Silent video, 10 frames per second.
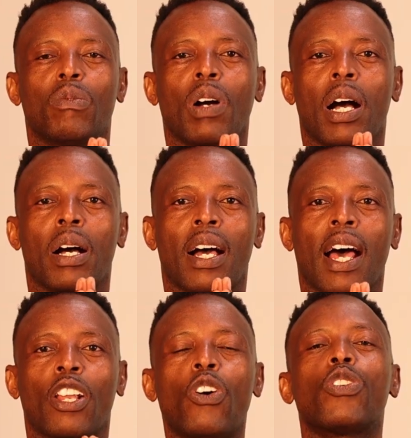
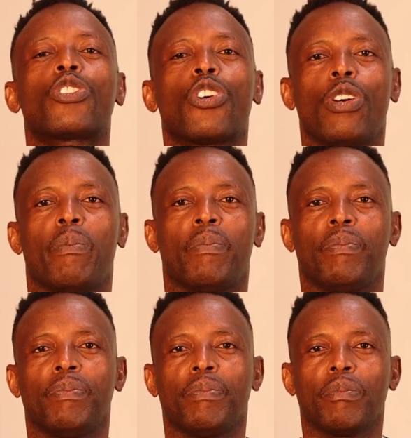are long-term,
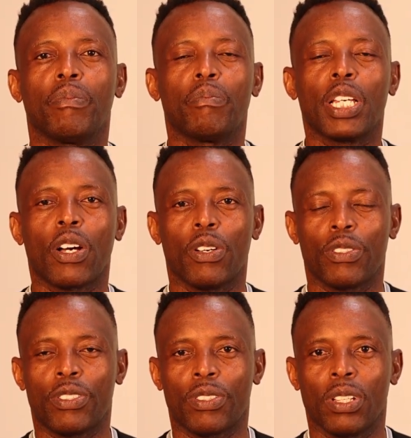
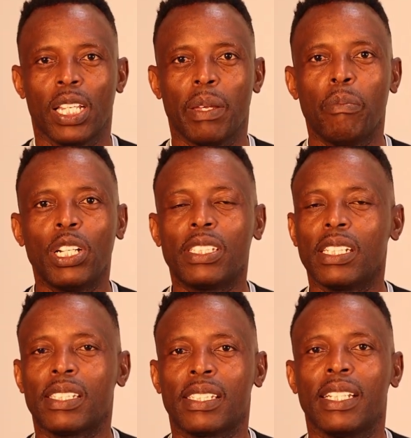because
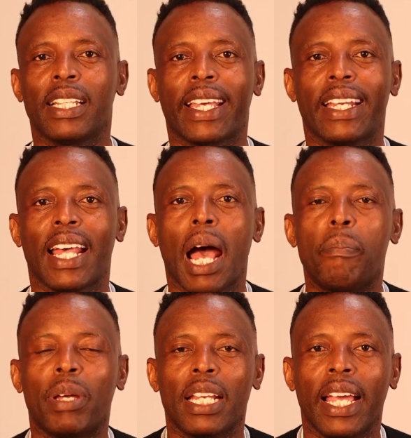emergency can
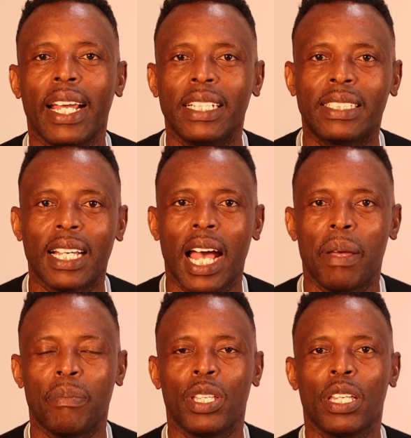happen
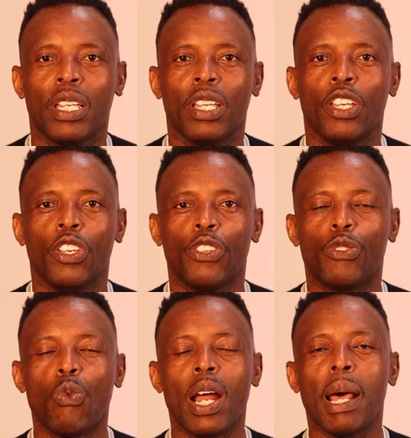anytime.
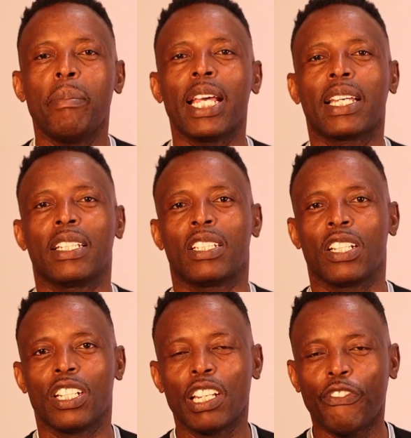You want to make
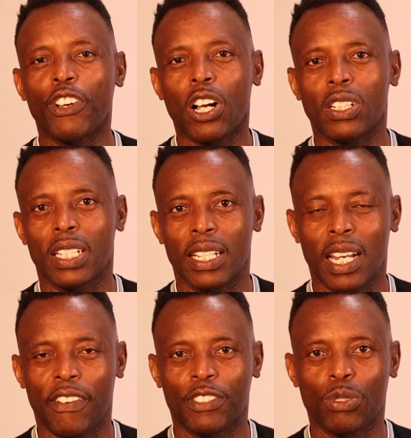it difficult
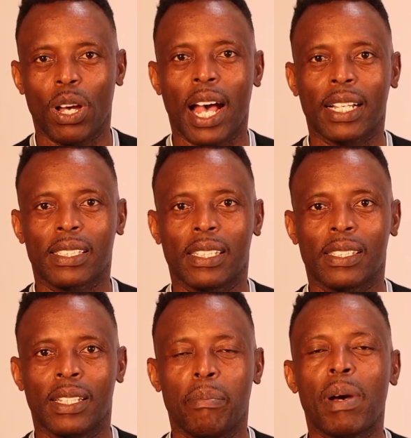enough to
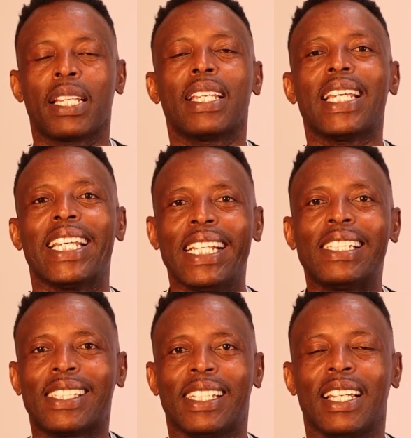access, but
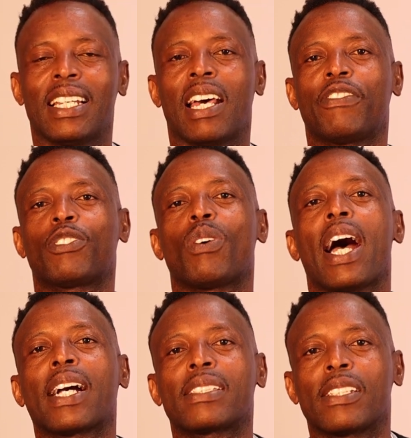easy enough to
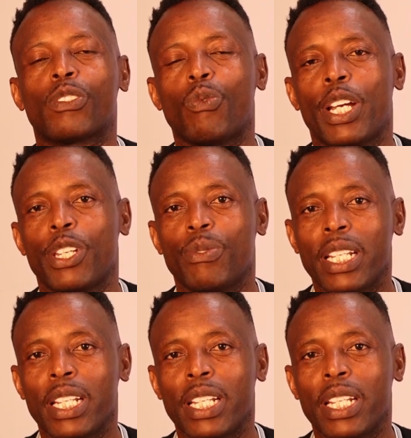access when you